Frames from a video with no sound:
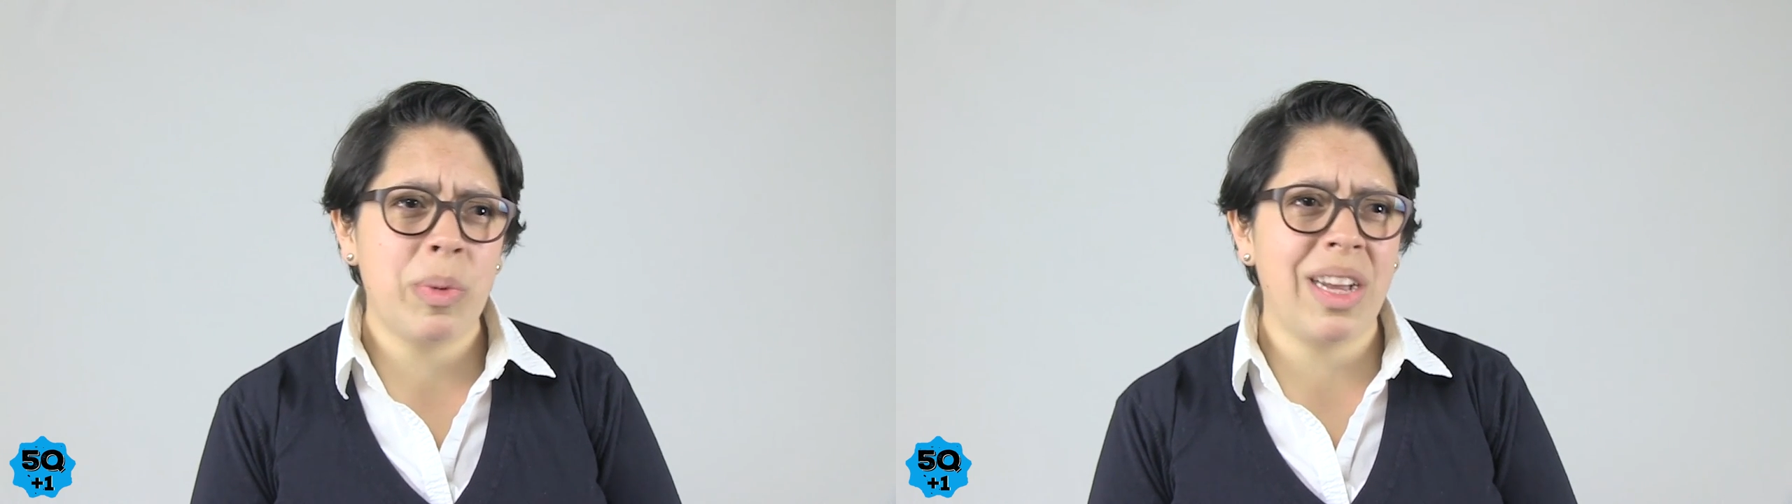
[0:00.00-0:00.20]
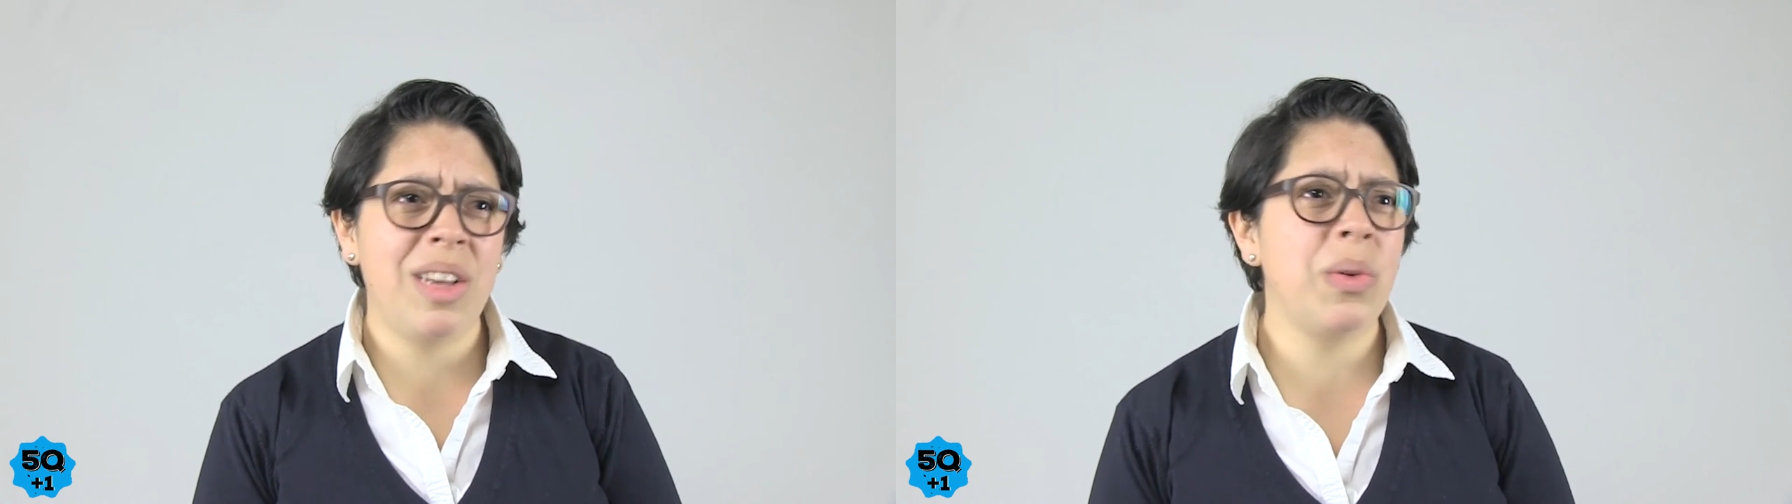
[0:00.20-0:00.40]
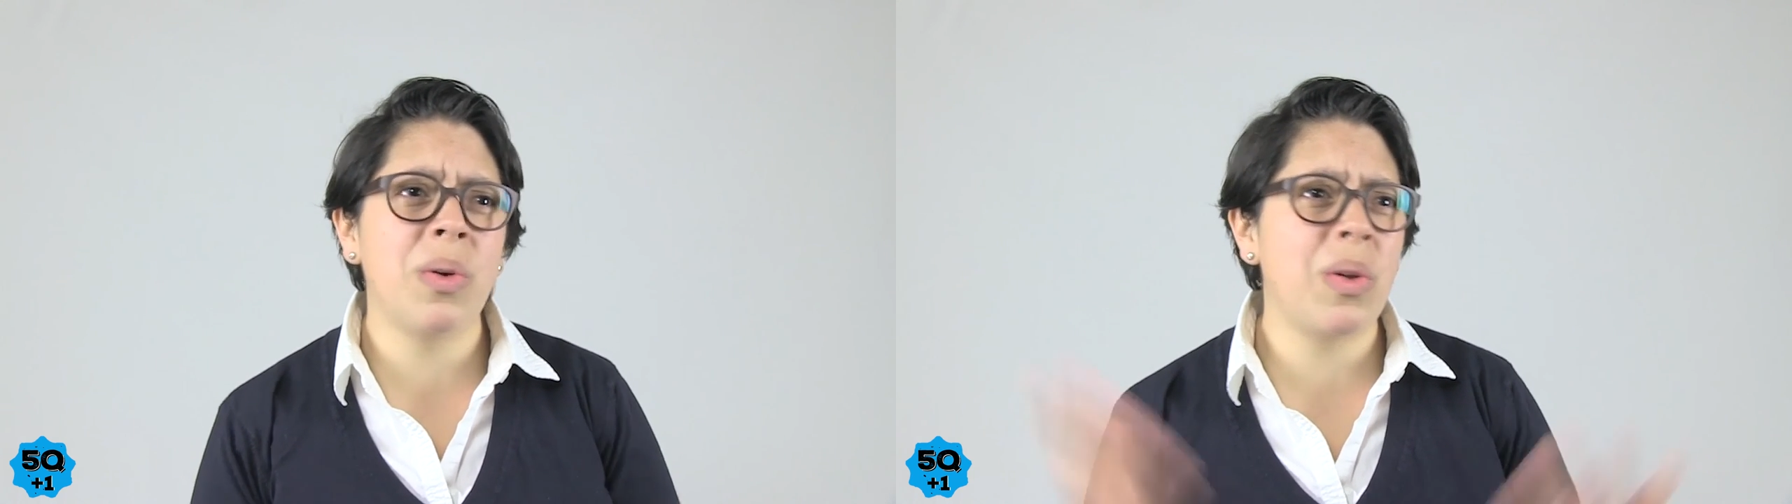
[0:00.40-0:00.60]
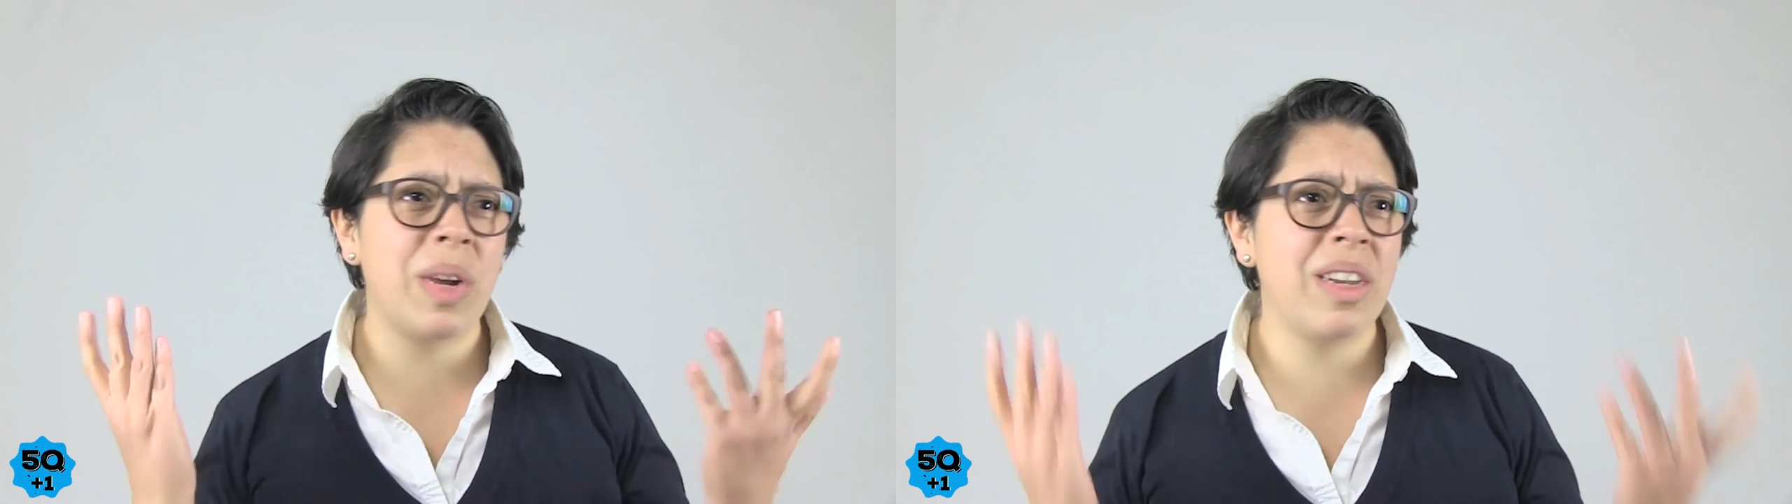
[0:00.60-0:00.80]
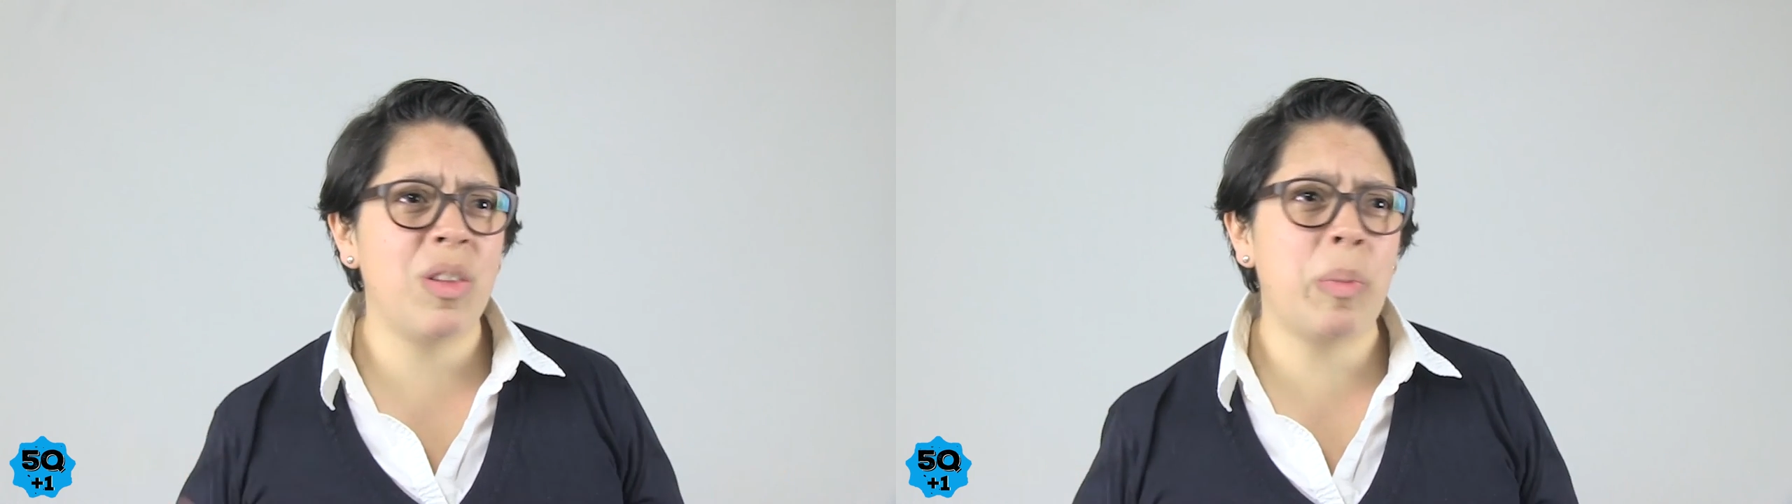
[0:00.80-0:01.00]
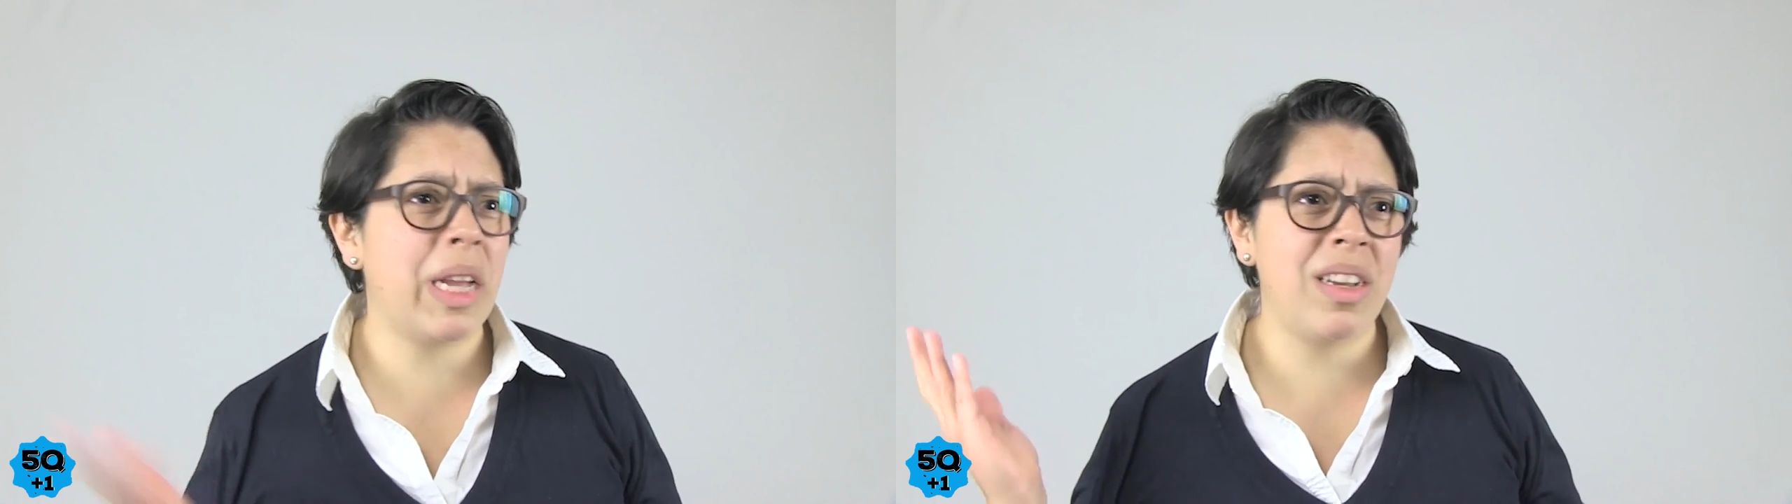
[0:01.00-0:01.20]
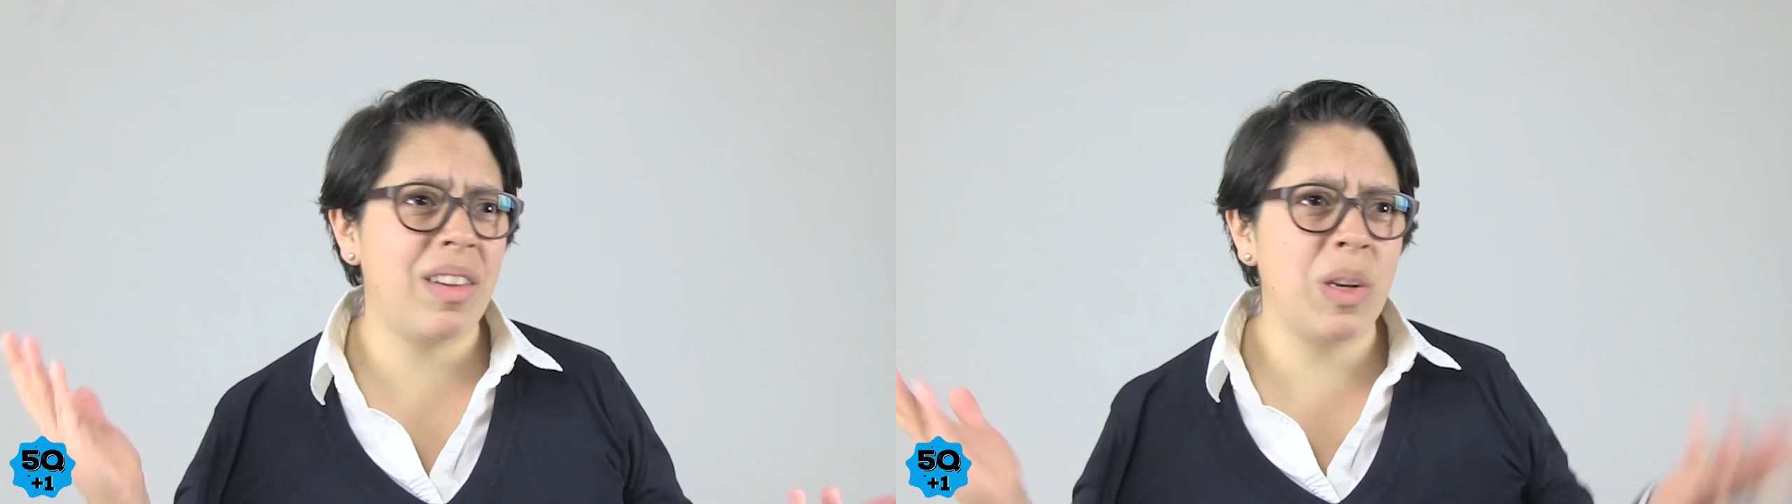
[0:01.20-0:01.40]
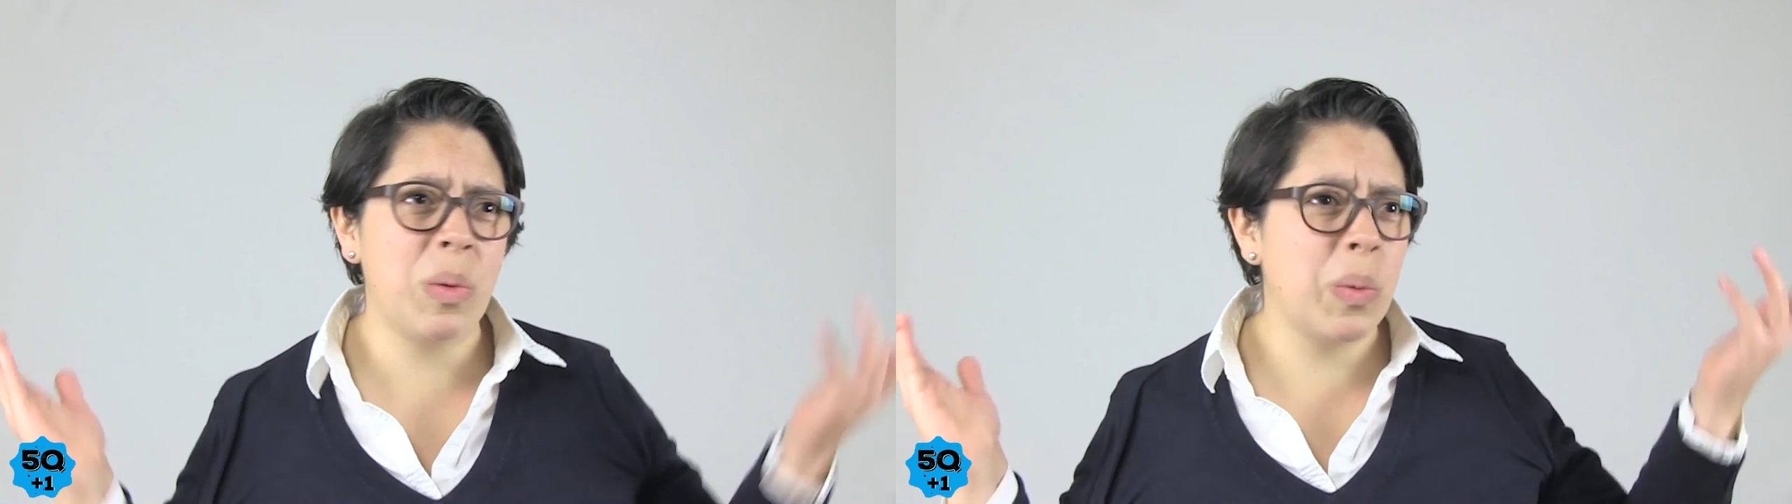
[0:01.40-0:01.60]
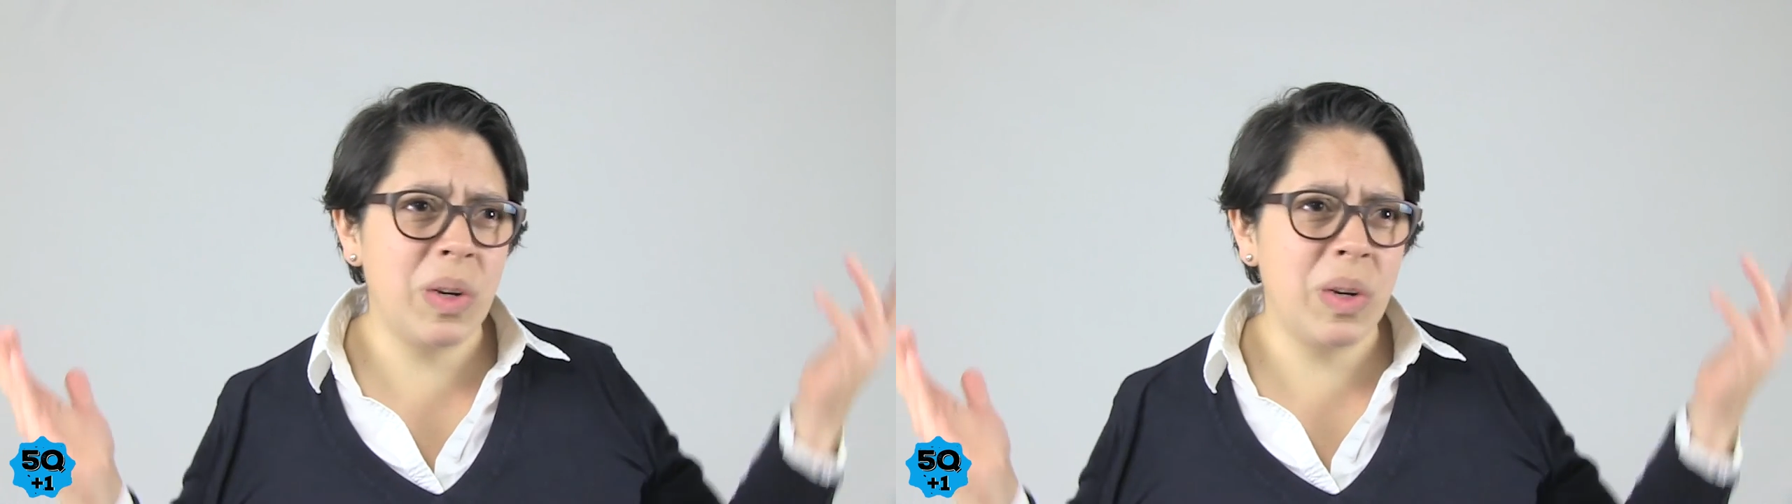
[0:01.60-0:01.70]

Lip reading: but I knew already Spanish and who